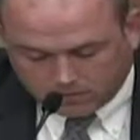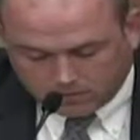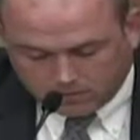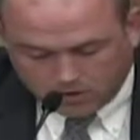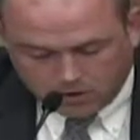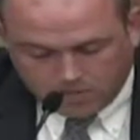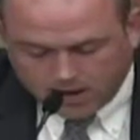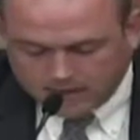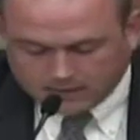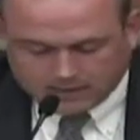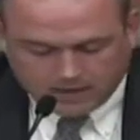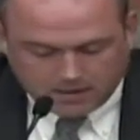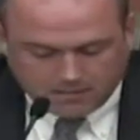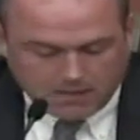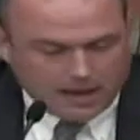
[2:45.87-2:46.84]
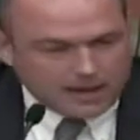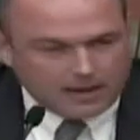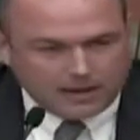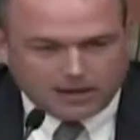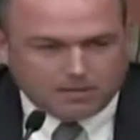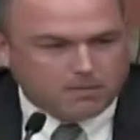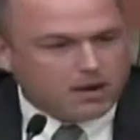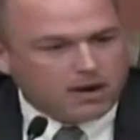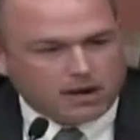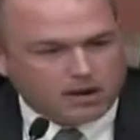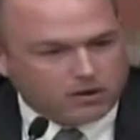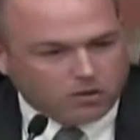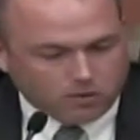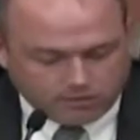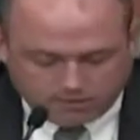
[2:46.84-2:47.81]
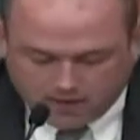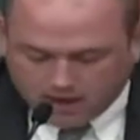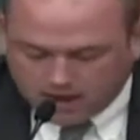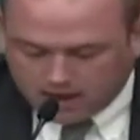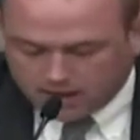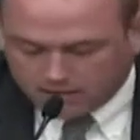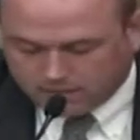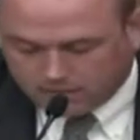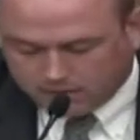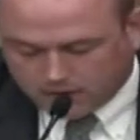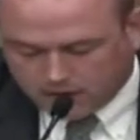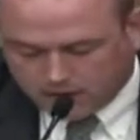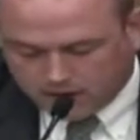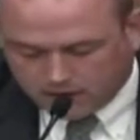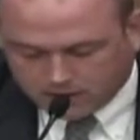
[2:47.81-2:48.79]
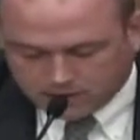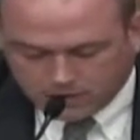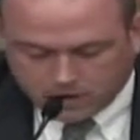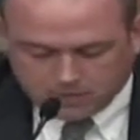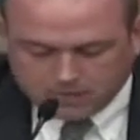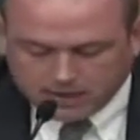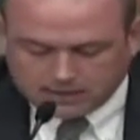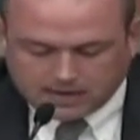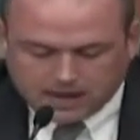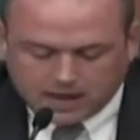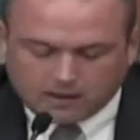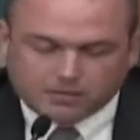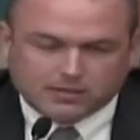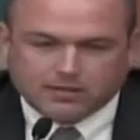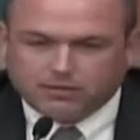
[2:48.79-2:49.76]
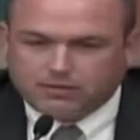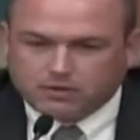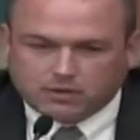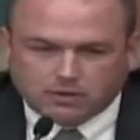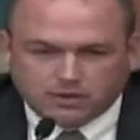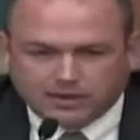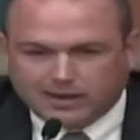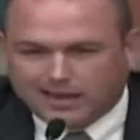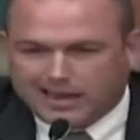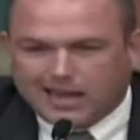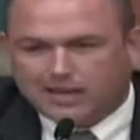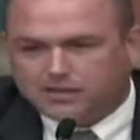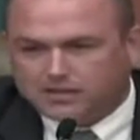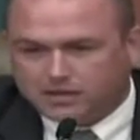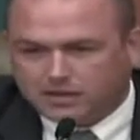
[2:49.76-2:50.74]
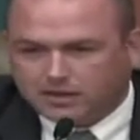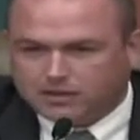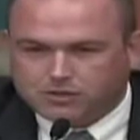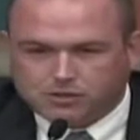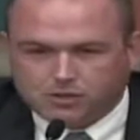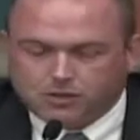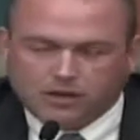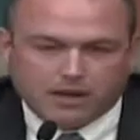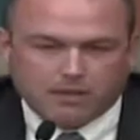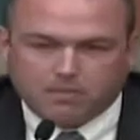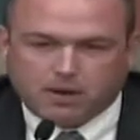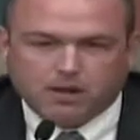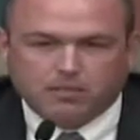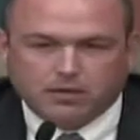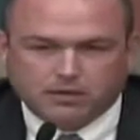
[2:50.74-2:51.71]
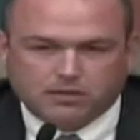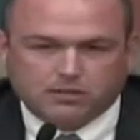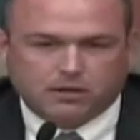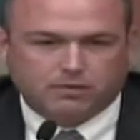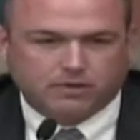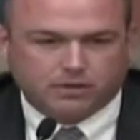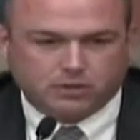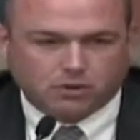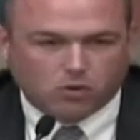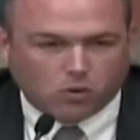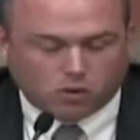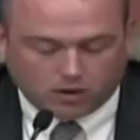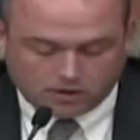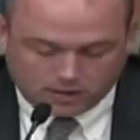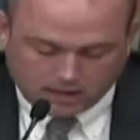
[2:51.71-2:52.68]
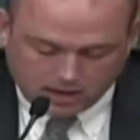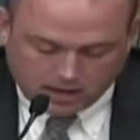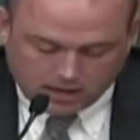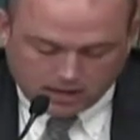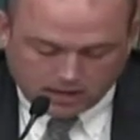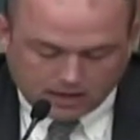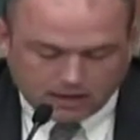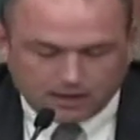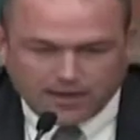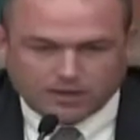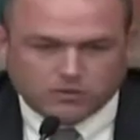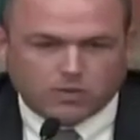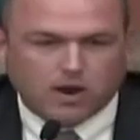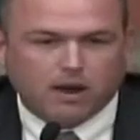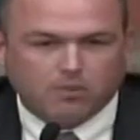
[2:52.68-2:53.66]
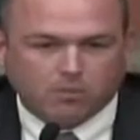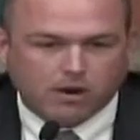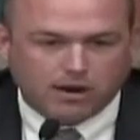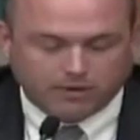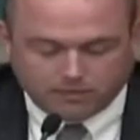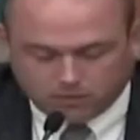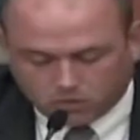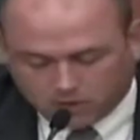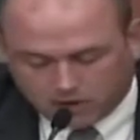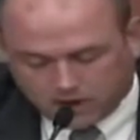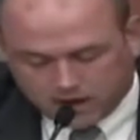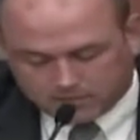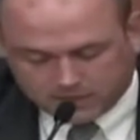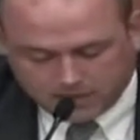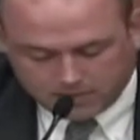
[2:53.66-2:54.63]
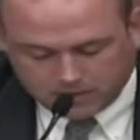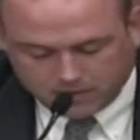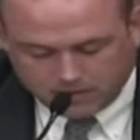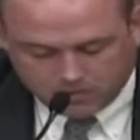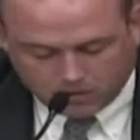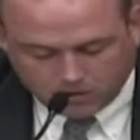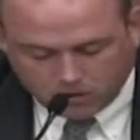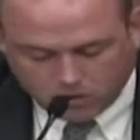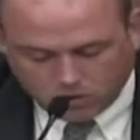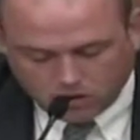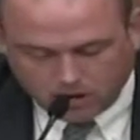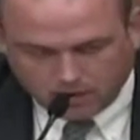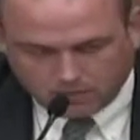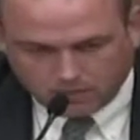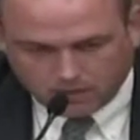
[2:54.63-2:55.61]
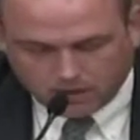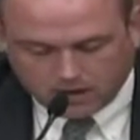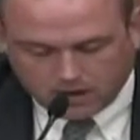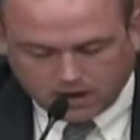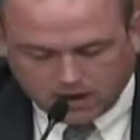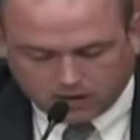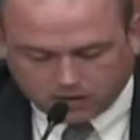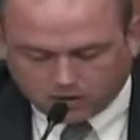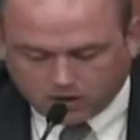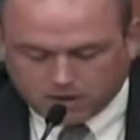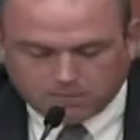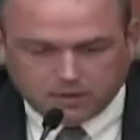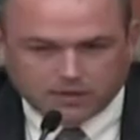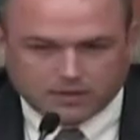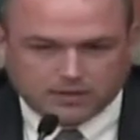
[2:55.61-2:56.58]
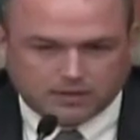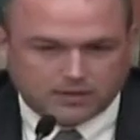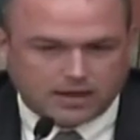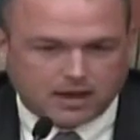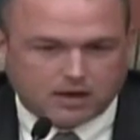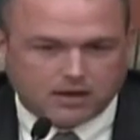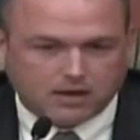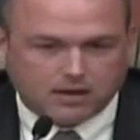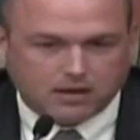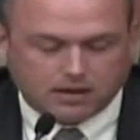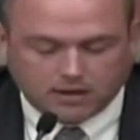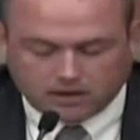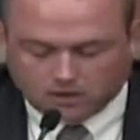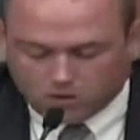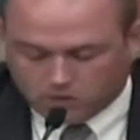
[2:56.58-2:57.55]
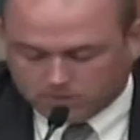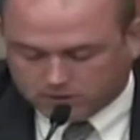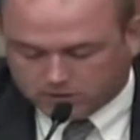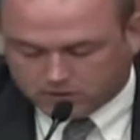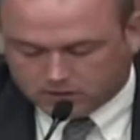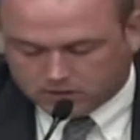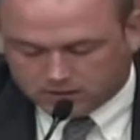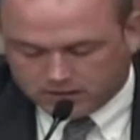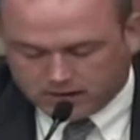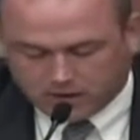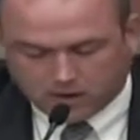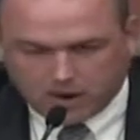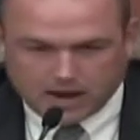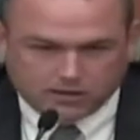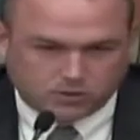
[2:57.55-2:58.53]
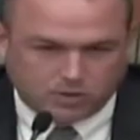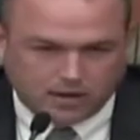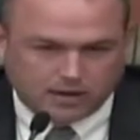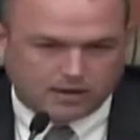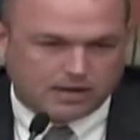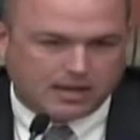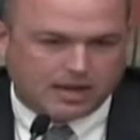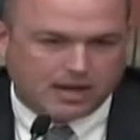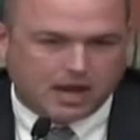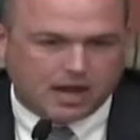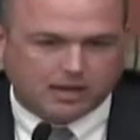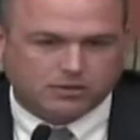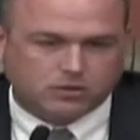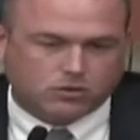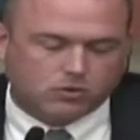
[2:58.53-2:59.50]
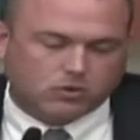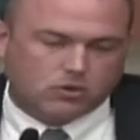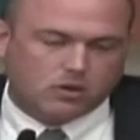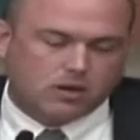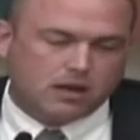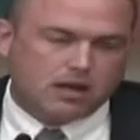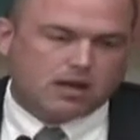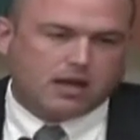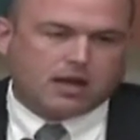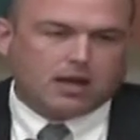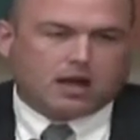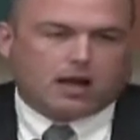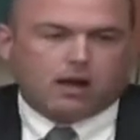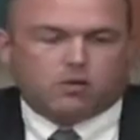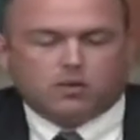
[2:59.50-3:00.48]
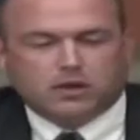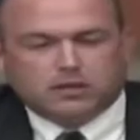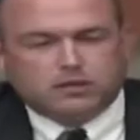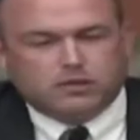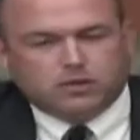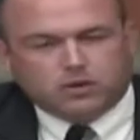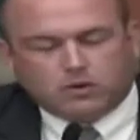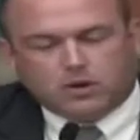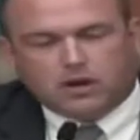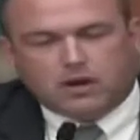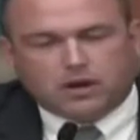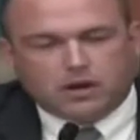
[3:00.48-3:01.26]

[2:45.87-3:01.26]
nobody's going to make any money in Court 5. There's no big-time civil litigation. It's truly a public service court. And that's why I'm running for it. I'm Timothy McCoy. I grew up in this county in Corpus Christi. I graduated King High School. I went to